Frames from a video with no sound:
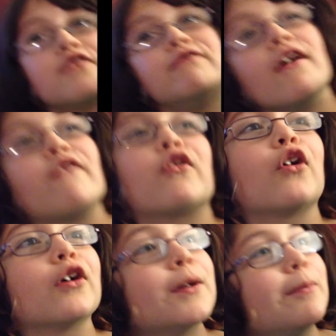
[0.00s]
You've never
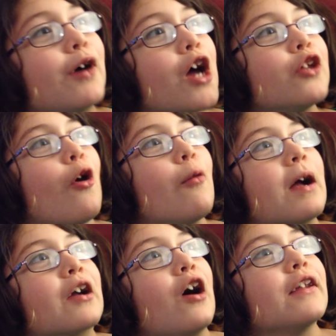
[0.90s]
heard of blend? Oh
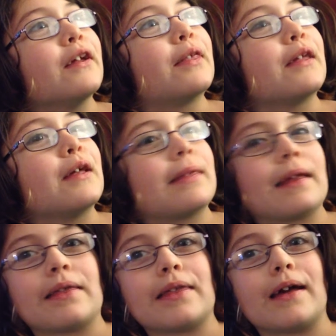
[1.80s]
my god, it's the easiest
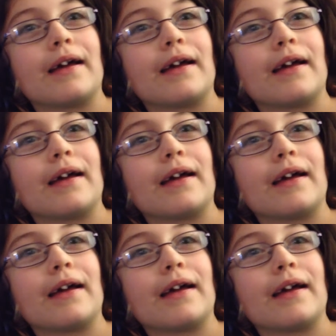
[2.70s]
thing.